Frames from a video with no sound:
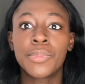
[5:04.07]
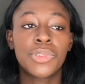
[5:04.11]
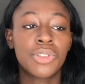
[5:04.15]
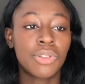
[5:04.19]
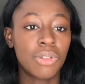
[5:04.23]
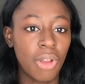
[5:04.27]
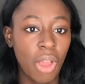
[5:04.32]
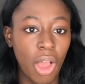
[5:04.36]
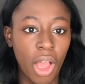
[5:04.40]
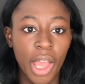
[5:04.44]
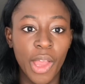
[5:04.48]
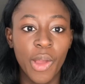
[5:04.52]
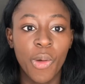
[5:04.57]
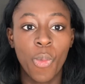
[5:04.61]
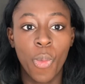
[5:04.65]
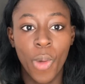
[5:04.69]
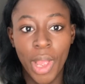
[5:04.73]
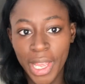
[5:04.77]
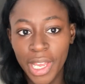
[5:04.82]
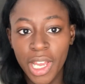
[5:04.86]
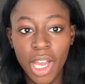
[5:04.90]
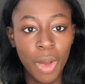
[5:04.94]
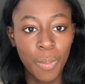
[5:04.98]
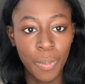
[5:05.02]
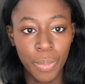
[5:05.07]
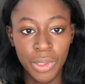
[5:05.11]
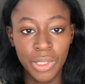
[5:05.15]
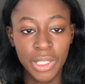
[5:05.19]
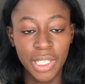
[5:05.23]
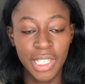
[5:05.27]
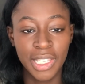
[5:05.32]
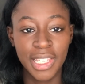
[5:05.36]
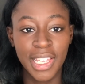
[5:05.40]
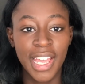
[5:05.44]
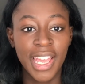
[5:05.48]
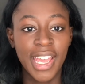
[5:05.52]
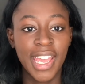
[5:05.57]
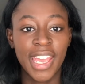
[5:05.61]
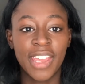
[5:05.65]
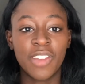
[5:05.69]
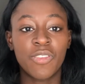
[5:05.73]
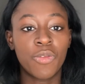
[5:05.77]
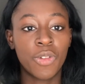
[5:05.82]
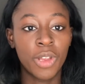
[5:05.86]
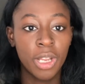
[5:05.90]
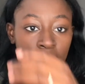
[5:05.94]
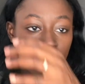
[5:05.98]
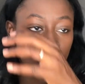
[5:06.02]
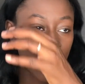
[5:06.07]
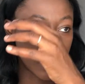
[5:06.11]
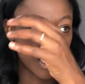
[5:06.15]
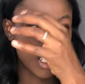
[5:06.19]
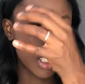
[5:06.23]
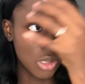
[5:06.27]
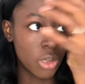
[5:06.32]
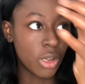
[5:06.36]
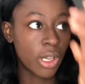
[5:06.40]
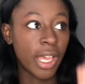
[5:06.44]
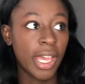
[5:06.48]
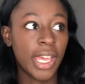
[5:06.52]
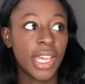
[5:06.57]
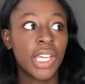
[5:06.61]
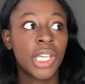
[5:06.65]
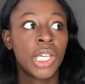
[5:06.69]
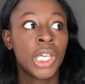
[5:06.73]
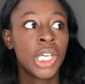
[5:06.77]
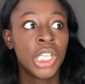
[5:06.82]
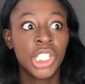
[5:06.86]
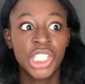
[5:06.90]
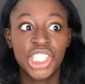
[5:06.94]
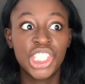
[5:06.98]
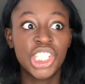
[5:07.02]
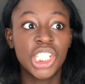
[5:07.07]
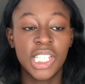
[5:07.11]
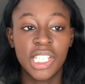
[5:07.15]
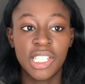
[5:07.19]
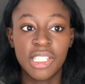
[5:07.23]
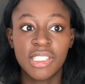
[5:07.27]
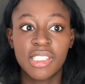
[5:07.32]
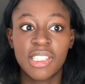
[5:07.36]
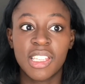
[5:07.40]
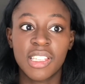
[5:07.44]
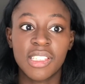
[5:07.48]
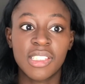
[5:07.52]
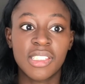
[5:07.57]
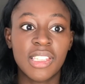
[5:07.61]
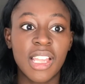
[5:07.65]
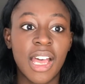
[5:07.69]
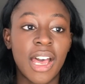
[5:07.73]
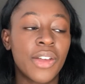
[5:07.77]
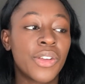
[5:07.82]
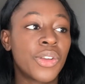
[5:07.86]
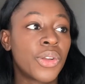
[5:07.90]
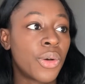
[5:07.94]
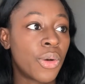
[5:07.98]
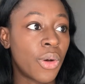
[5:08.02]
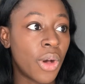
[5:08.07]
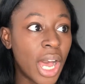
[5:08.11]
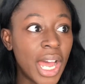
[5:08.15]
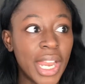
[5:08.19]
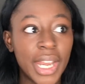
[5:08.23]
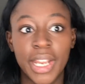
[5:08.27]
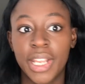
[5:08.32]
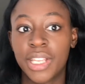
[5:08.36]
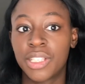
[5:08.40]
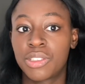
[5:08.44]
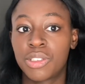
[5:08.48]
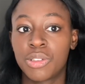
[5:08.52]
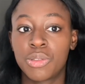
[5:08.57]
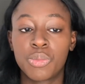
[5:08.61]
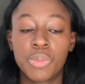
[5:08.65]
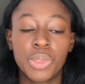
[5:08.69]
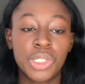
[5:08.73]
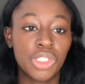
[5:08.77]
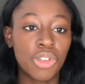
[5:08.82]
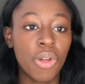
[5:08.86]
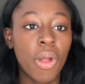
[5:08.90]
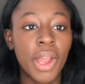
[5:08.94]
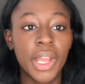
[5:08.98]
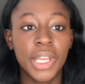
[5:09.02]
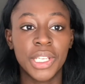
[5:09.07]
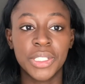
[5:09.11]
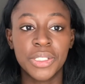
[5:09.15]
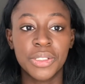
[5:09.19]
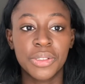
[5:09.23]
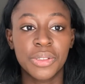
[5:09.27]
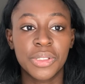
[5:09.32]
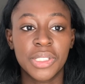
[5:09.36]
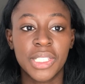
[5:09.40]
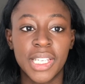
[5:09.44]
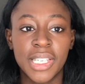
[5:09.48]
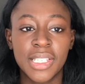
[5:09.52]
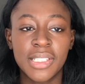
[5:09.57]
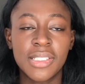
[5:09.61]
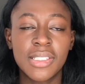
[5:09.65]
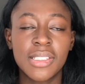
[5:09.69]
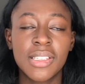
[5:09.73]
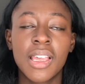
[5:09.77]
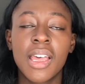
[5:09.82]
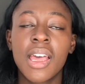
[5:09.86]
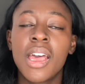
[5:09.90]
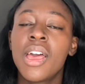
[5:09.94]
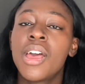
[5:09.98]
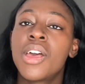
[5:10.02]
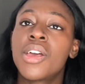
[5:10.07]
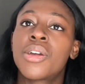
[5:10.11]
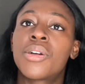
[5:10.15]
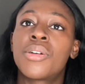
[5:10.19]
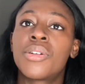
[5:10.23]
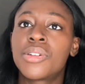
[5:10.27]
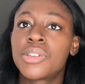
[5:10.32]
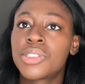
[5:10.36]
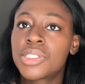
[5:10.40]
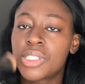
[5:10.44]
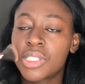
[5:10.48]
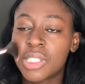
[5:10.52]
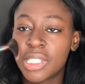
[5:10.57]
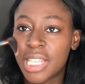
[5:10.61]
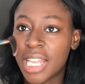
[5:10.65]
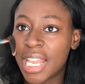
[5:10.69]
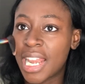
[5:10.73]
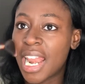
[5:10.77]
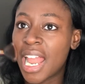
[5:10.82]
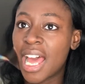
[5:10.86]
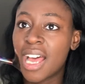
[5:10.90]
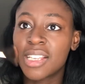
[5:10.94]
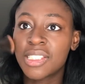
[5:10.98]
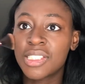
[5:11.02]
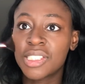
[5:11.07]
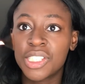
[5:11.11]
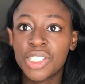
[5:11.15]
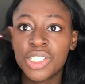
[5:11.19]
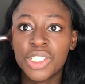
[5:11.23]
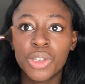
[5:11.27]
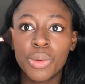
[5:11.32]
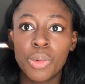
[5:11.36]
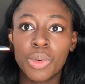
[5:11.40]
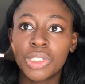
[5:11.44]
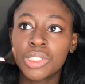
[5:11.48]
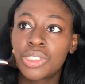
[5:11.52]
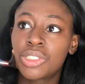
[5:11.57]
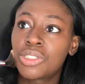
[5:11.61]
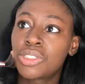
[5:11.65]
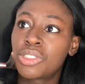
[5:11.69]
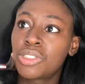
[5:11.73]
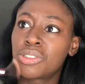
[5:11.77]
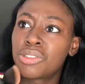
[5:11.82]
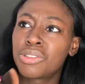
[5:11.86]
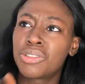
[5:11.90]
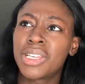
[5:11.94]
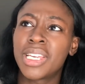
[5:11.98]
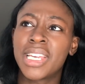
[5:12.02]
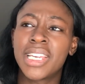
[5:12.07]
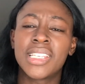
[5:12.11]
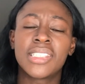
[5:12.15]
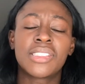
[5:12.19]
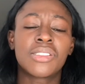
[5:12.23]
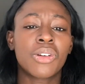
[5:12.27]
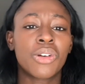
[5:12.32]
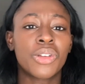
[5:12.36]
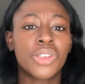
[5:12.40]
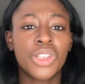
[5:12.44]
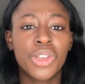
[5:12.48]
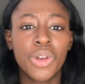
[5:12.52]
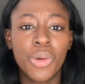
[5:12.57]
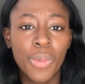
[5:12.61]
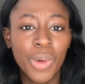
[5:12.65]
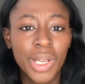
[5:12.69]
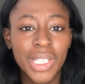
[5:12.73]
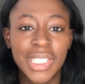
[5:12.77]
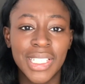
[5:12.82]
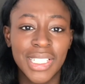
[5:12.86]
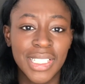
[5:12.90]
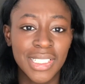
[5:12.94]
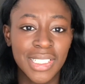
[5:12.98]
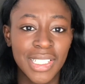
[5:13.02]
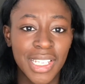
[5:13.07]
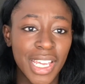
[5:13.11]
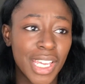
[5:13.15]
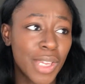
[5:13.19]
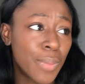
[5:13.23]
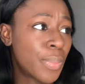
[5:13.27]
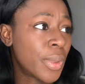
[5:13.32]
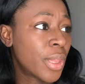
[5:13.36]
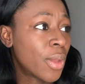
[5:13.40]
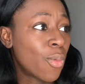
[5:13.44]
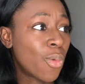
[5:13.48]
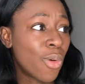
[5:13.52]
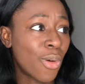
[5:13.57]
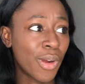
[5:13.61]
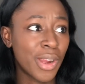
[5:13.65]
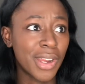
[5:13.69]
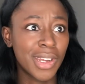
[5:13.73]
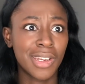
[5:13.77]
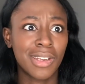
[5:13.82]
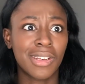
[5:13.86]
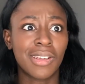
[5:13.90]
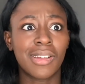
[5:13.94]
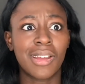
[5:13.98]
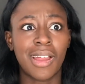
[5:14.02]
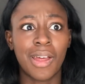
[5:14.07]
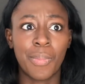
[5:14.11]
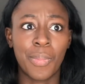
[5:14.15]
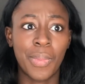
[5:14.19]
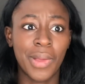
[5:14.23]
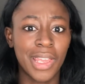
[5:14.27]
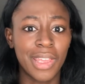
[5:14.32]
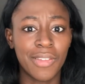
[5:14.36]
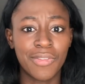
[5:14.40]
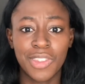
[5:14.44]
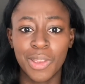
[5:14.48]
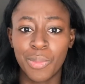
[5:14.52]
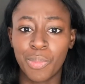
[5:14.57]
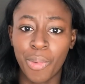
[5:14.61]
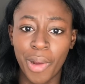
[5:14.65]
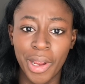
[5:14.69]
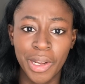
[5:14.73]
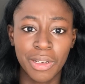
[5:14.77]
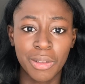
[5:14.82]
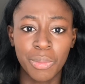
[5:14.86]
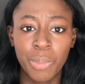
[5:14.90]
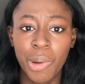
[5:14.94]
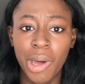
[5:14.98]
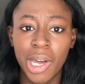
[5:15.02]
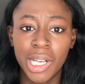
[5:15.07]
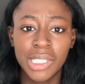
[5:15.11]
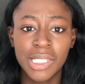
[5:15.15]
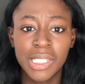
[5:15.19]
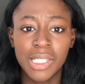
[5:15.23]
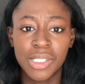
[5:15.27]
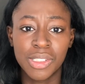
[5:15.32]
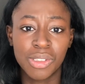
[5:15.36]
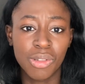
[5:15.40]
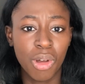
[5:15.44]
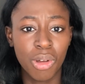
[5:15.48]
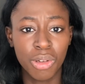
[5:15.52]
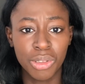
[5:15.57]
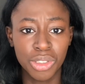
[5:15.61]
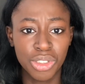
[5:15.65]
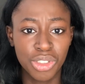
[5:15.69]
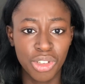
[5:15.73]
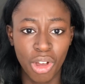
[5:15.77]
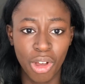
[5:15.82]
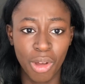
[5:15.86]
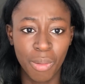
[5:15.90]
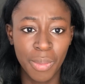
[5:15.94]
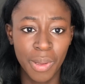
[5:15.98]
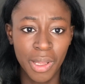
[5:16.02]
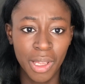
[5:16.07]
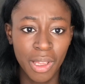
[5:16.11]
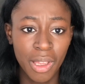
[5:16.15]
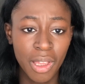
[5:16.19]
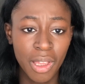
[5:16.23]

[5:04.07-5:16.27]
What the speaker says: to like wake up on the day and realize, okay, she needs this down, or I need to be trying to do this. Because the last thing you want to do is on your wedding day be worrying if the bridal party is on job.